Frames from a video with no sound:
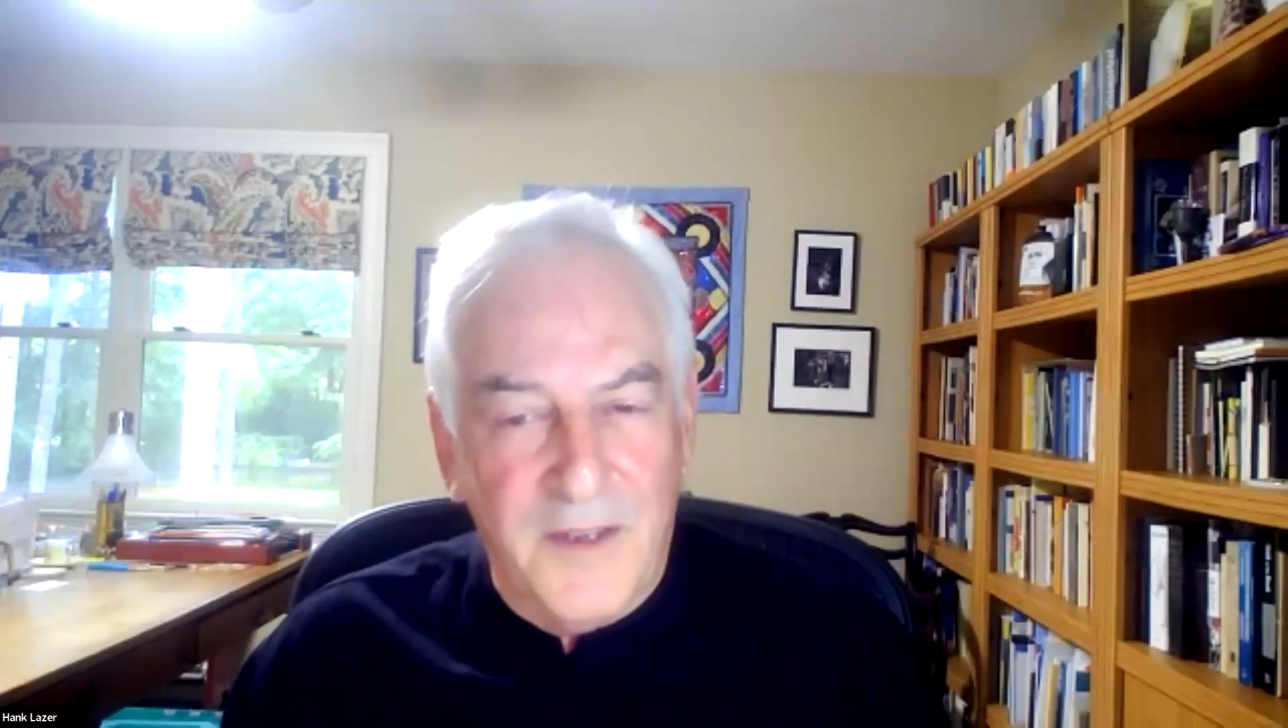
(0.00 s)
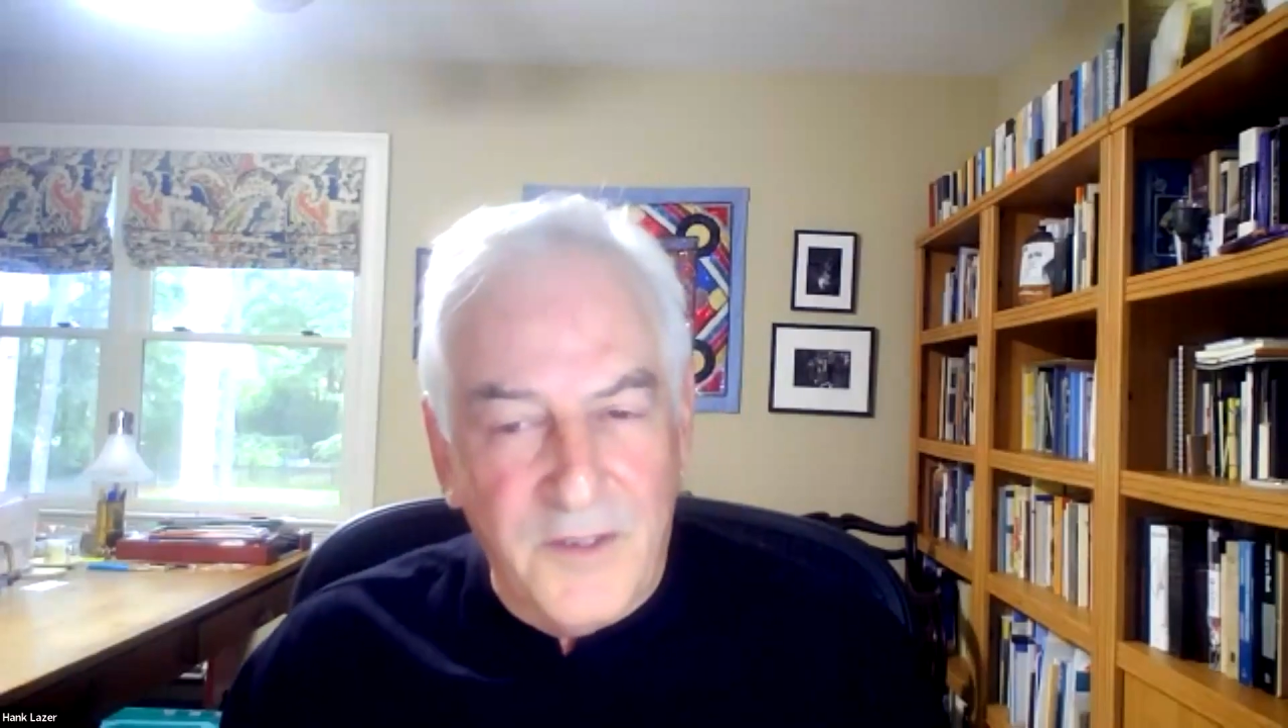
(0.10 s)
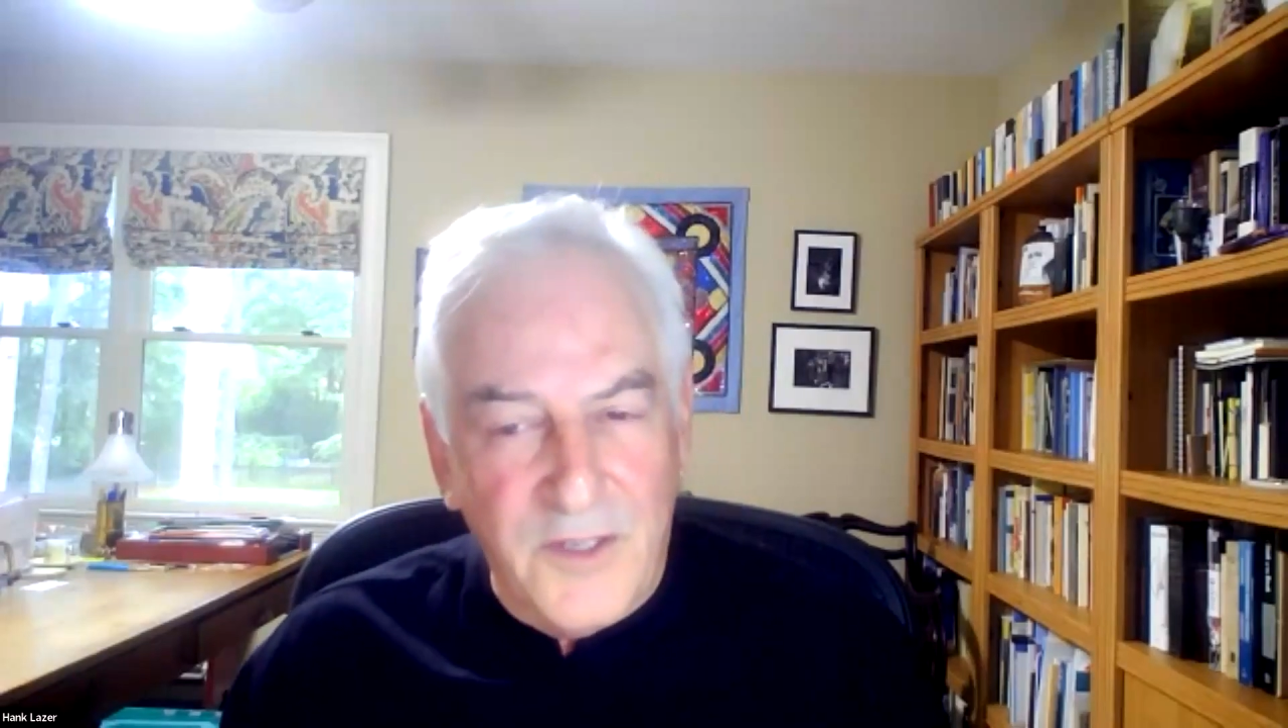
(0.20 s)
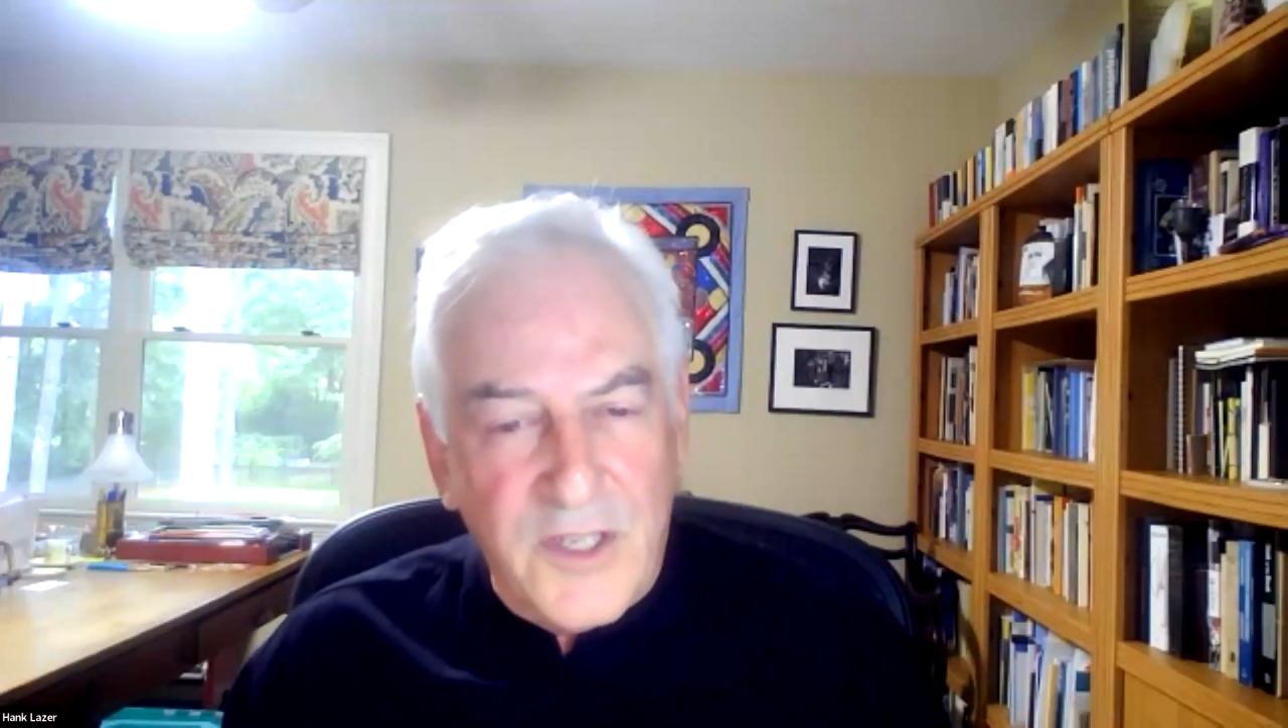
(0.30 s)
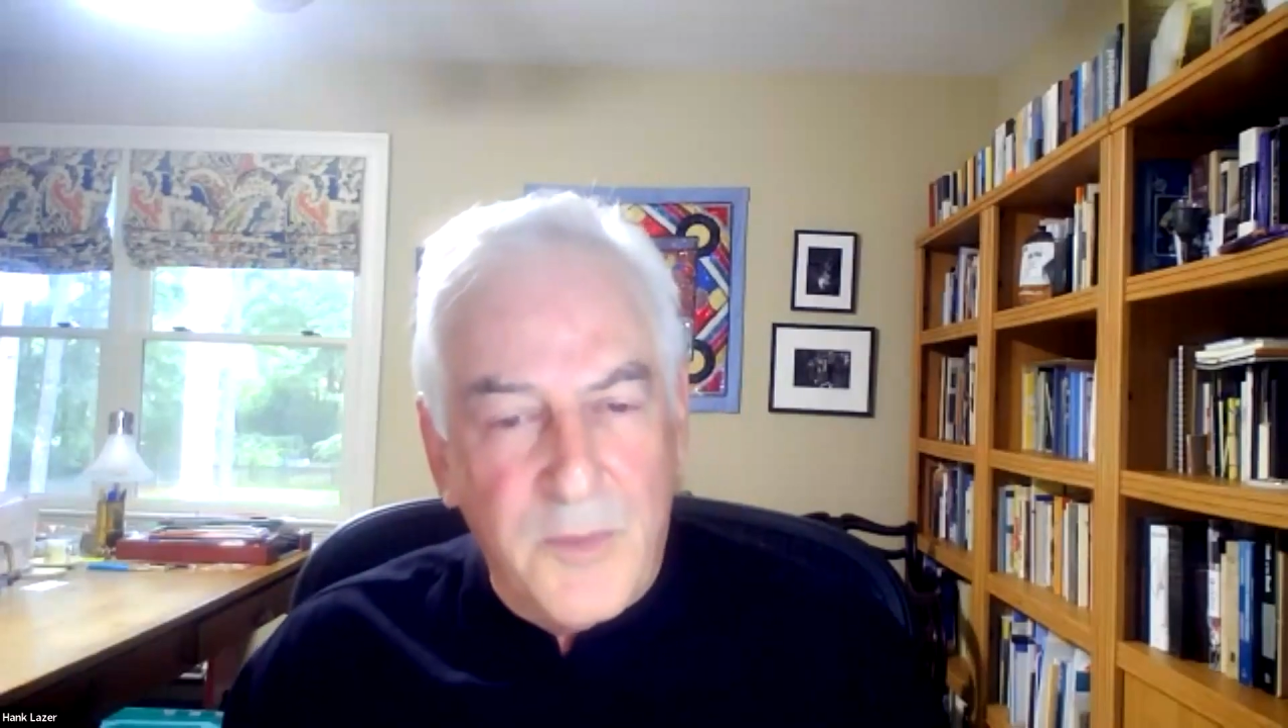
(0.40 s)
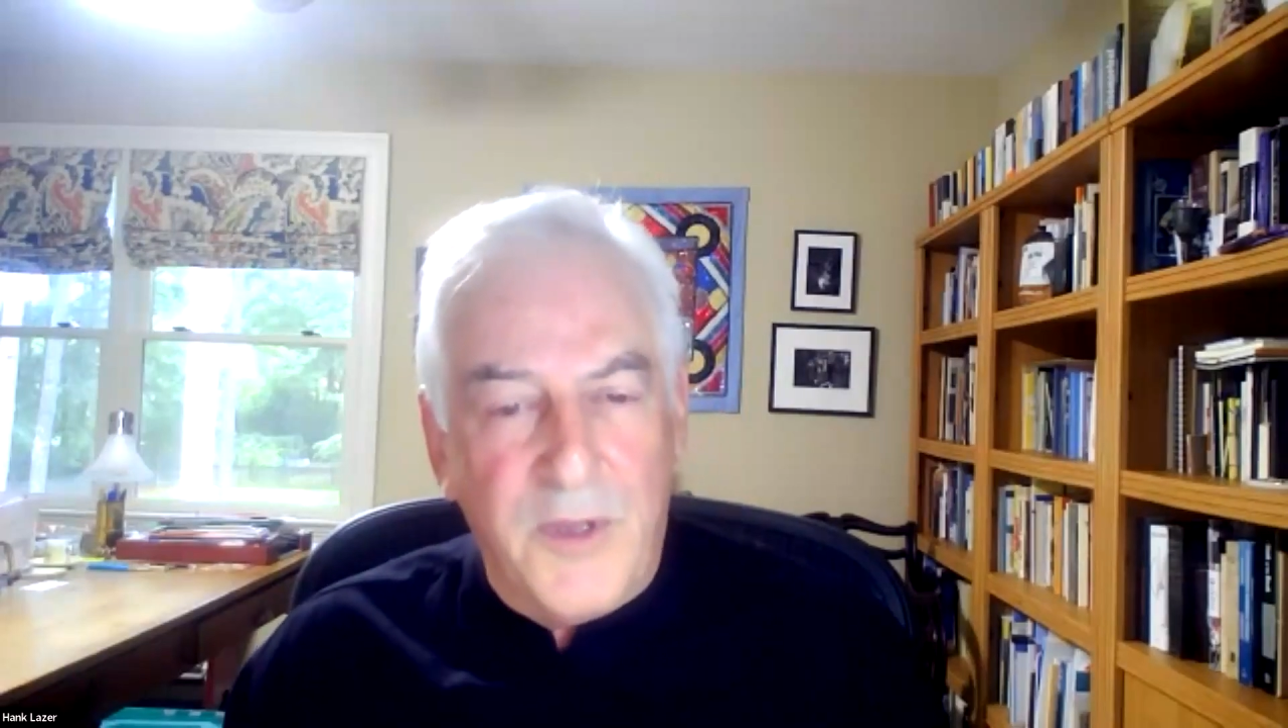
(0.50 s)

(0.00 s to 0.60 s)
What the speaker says: just the